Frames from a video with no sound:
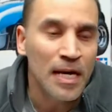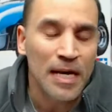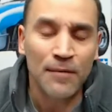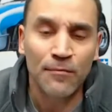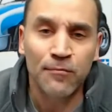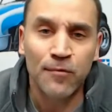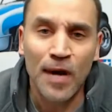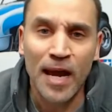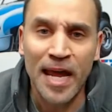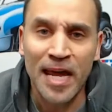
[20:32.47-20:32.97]

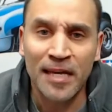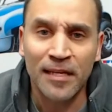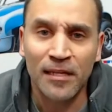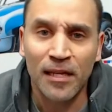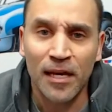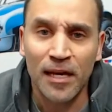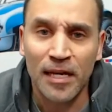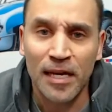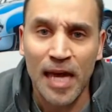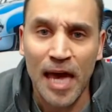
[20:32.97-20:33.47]
it
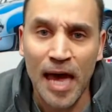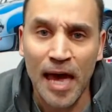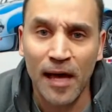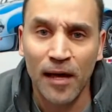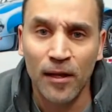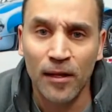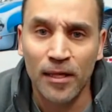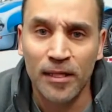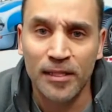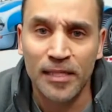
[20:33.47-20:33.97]
rained like
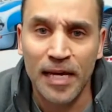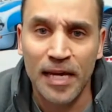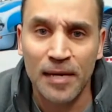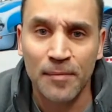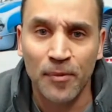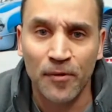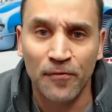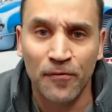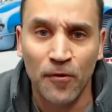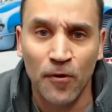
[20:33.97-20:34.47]
hell the
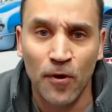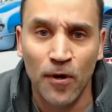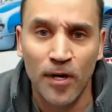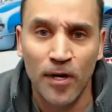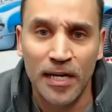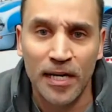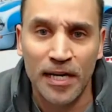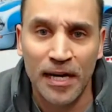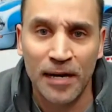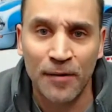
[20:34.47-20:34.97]
day
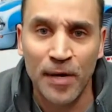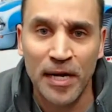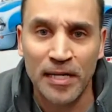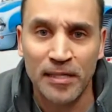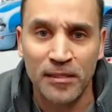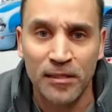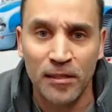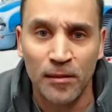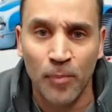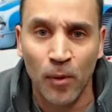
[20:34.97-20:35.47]
before, and then I
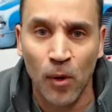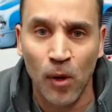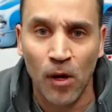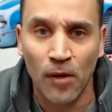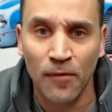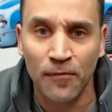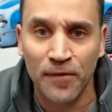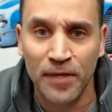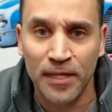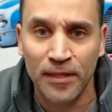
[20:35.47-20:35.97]
went to the
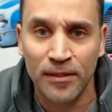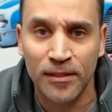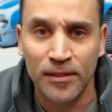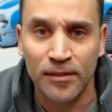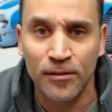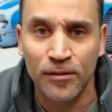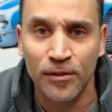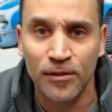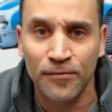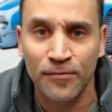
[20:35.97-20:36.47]
ball field
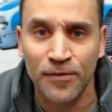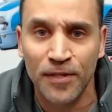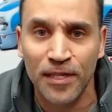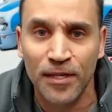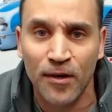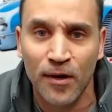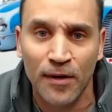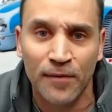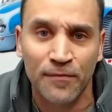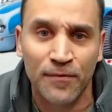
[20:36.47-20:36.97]
to do the
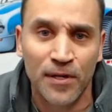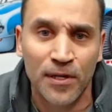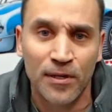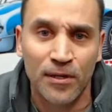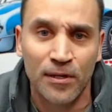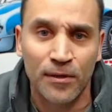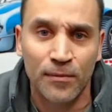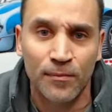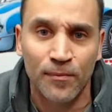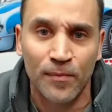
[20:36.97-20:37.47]
video. I
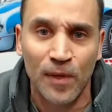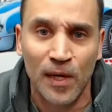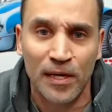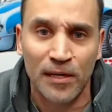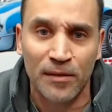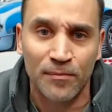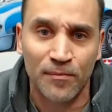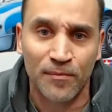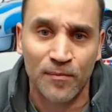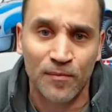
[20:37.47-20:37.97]
figured it
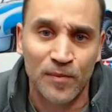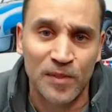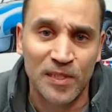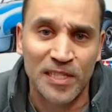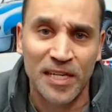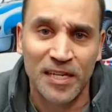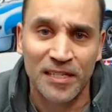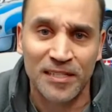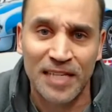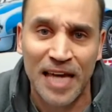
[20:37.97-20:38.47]
like
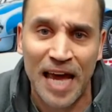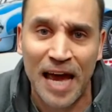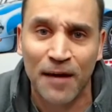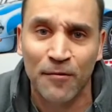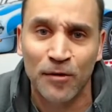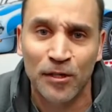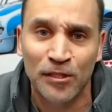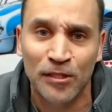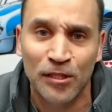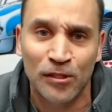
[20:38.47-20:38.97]
6
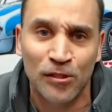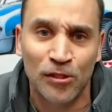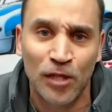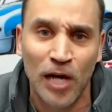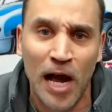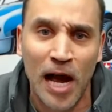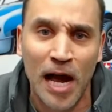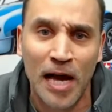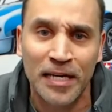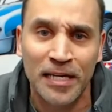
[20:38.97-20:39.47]
hours of
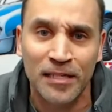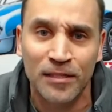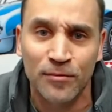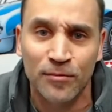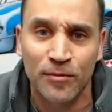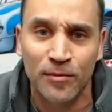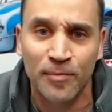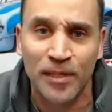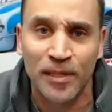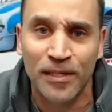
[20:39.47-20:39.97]

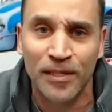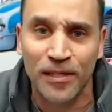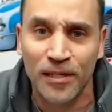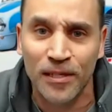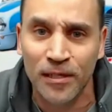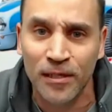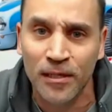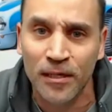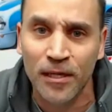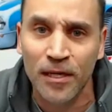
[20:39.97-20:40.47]
dryness would be
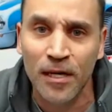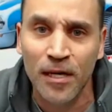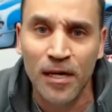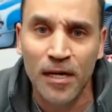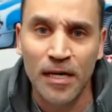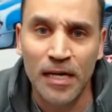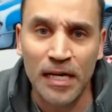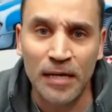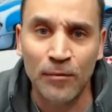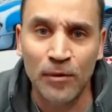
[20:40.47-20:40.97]
good.
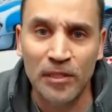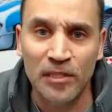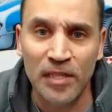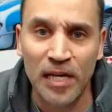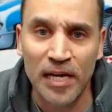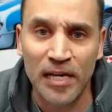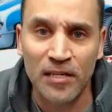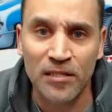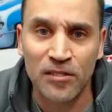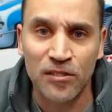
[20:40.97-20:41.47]
It was
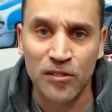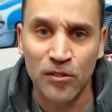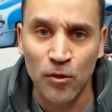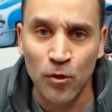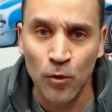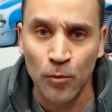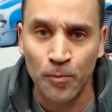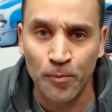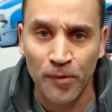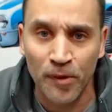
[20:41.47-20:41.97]
like
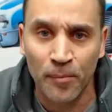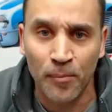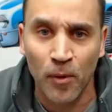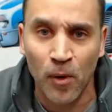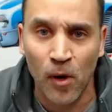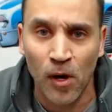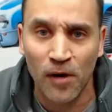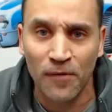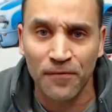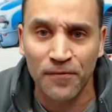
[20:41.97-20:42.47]
soup, the
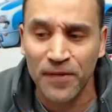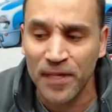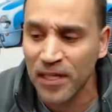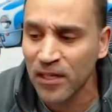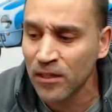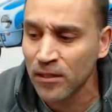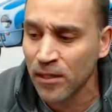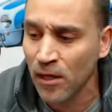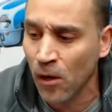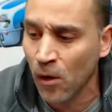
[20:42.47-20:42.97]
ball
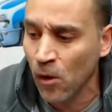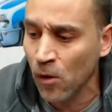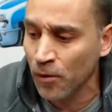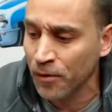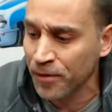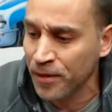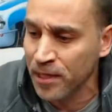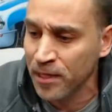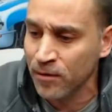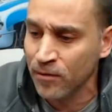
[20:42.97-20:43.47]
field. The
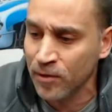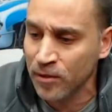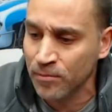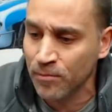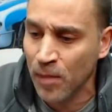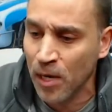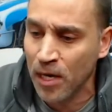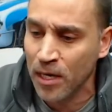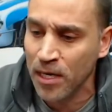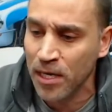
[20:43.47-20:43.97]
whole thing
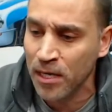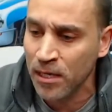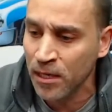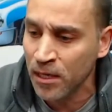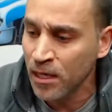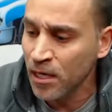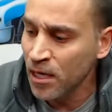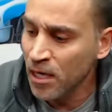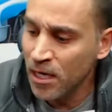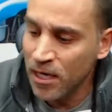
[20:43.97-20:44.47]
was
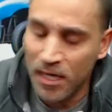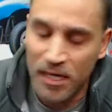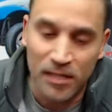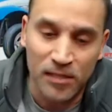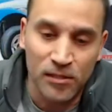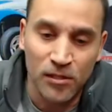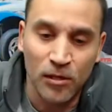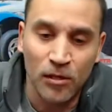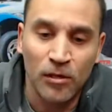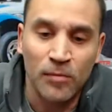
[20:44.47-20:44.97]
muddy.
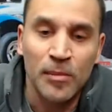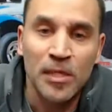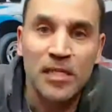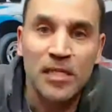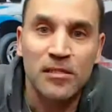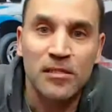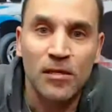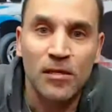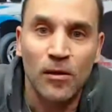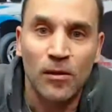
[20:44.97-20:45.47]
It took
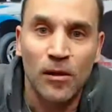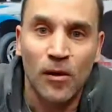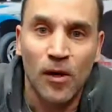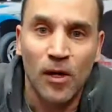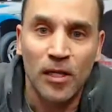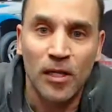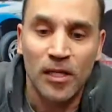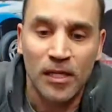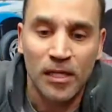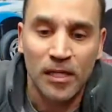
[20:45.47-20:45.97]
me so
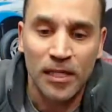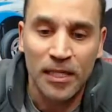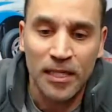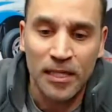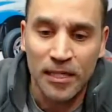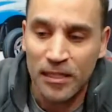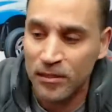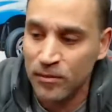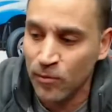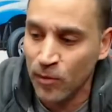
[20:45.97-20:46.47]
long to
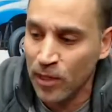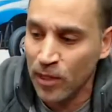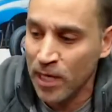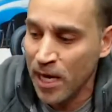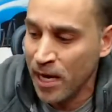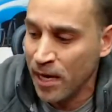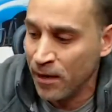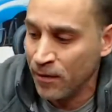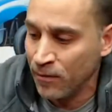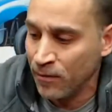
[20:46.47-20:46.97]
clean this one
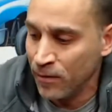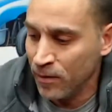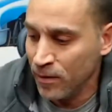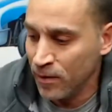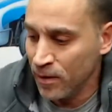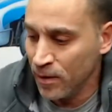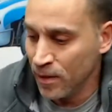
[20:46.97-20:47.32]
out.